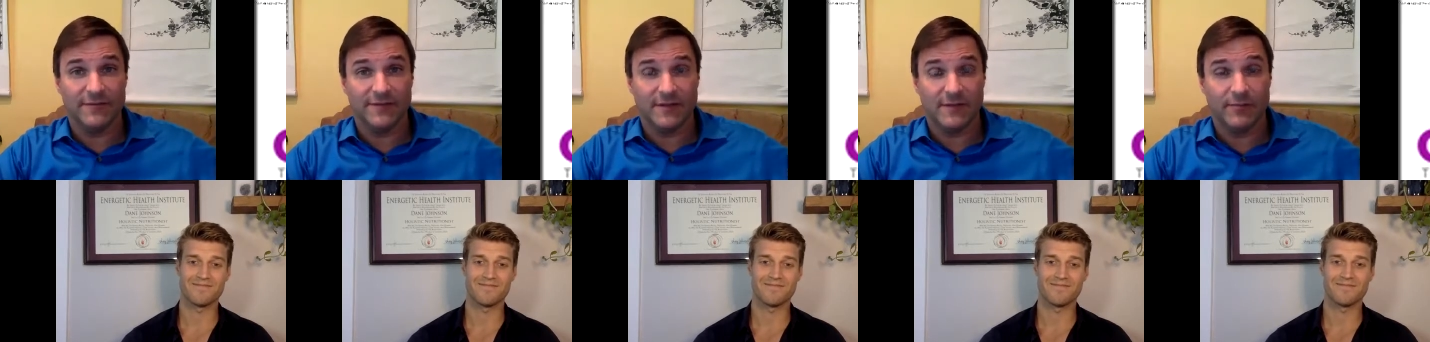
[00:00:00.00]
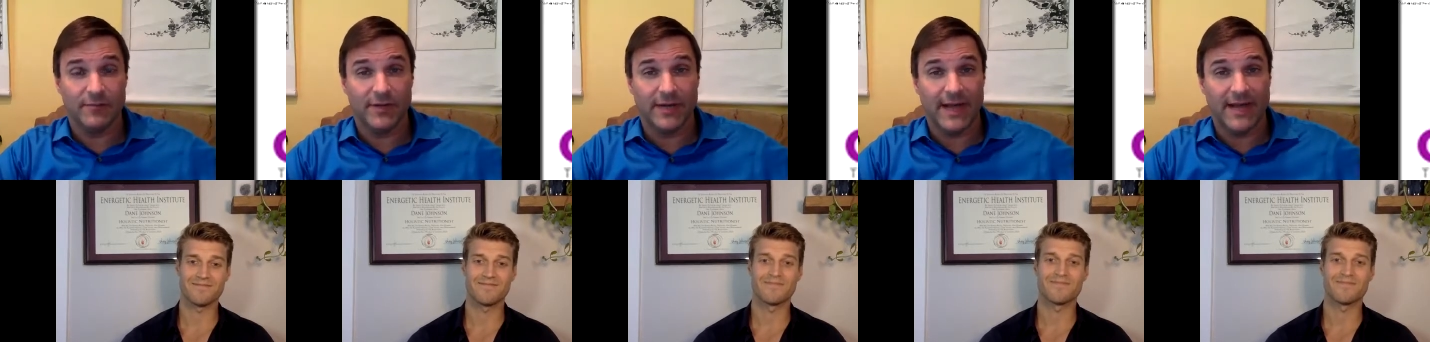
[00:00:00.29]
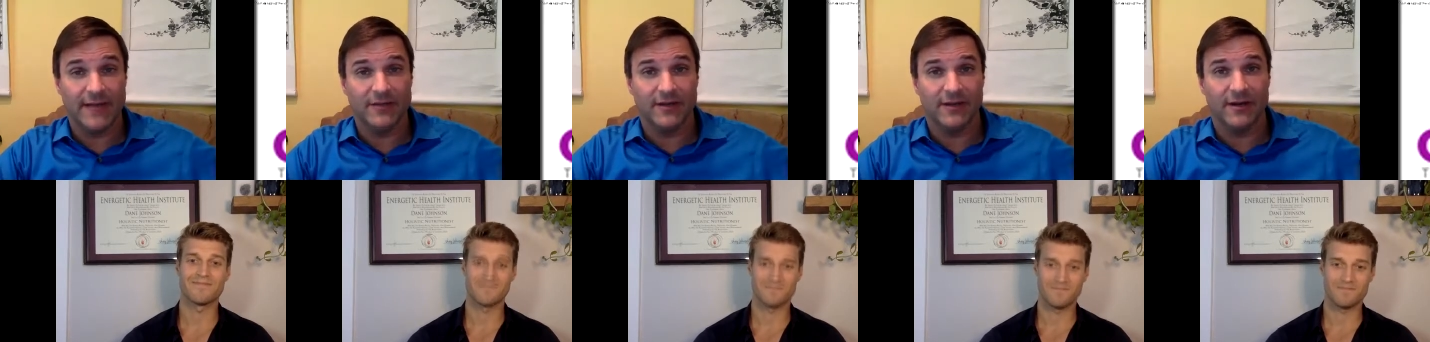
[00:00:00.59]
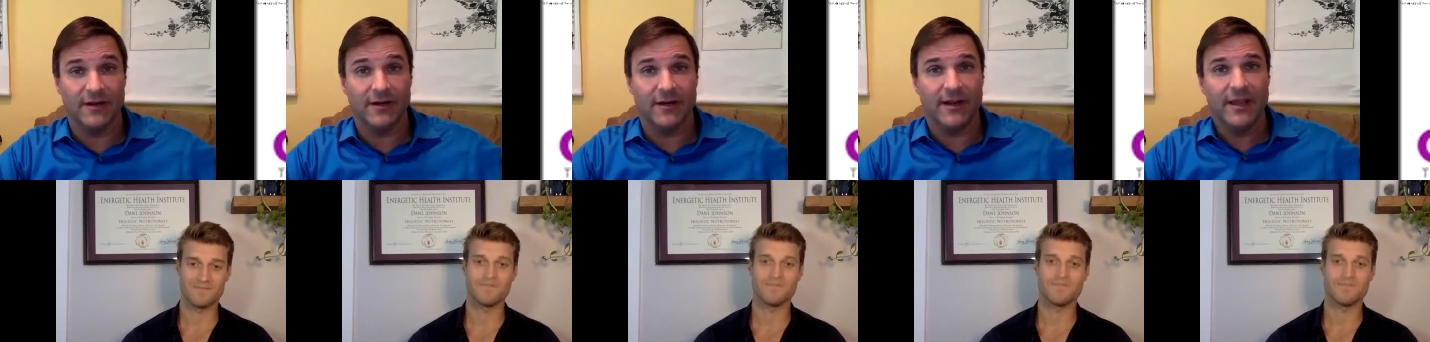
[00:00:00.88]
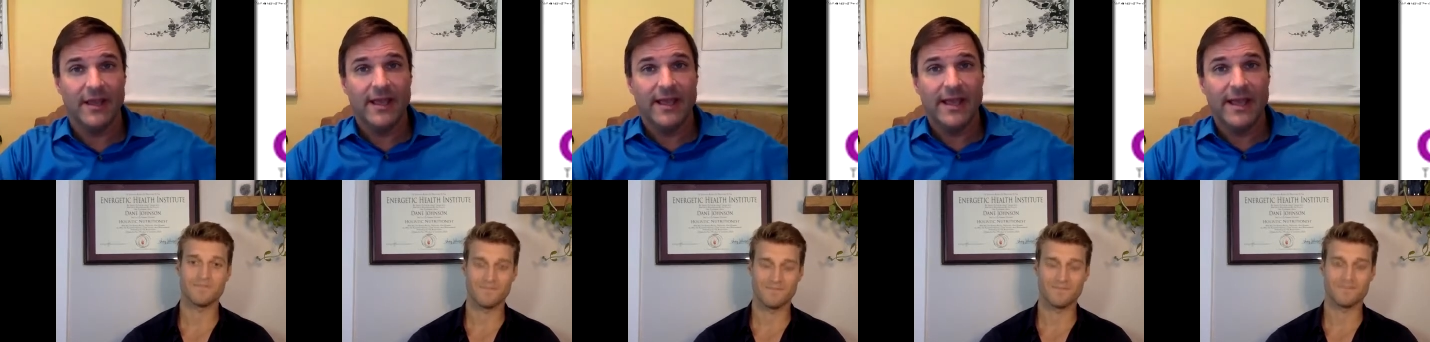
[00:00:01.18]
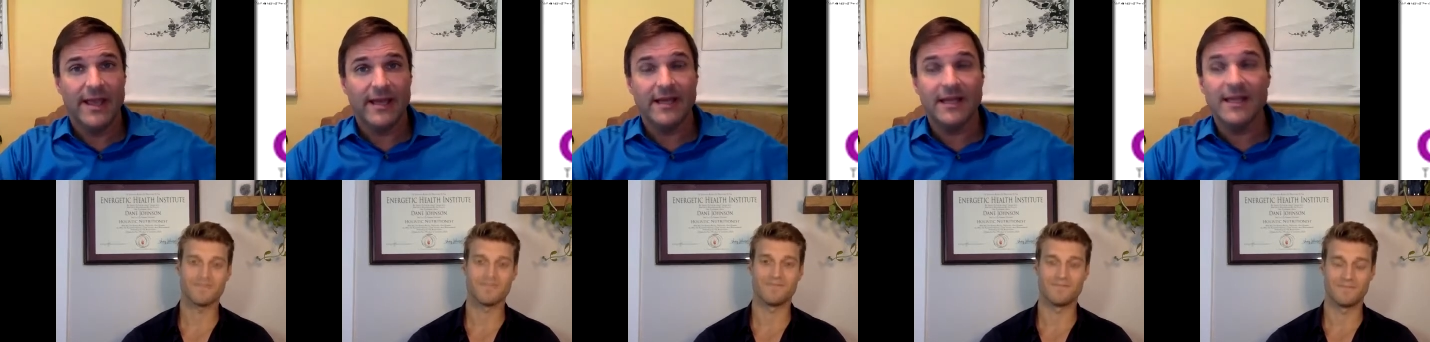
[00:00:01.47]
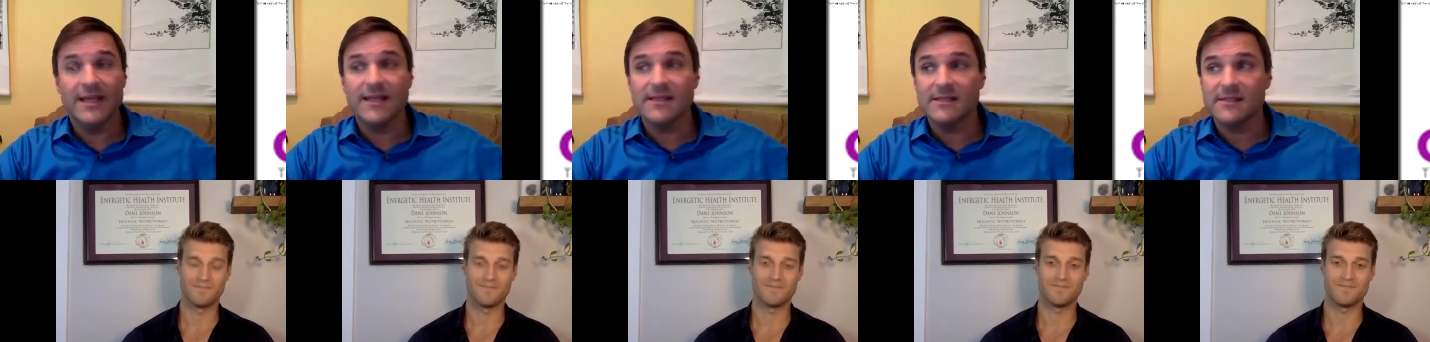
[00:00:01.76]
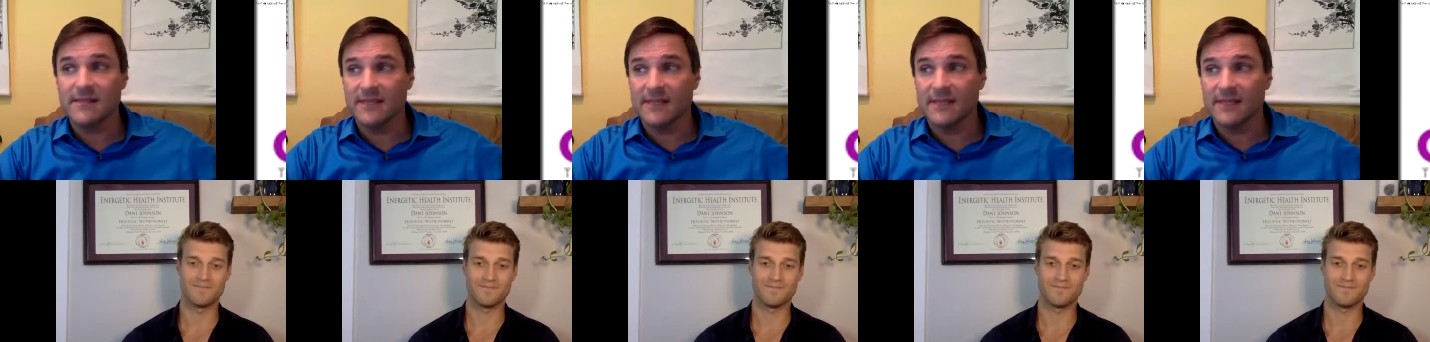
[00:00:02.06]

Speaker 1: to put out there. And it is,